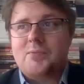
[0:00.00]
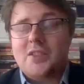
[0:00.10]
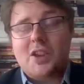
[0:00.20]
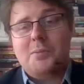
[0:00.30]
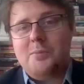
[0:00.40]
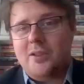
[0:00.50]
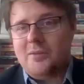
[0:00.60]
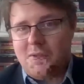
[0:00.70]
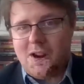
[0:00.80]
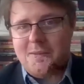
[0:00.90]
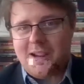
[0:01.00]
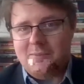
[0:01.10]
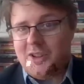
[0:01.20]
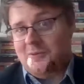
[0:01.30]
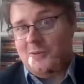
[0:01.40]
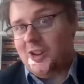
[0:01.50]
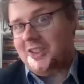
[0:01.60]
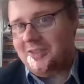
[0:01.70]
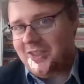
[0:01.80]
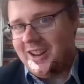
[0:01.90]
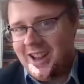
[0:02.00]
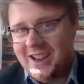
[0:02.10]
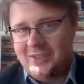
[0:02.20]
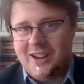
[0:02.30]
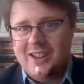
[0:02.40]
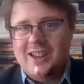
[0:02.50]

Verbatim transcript: Now, people in Birmingham didn't want it there either,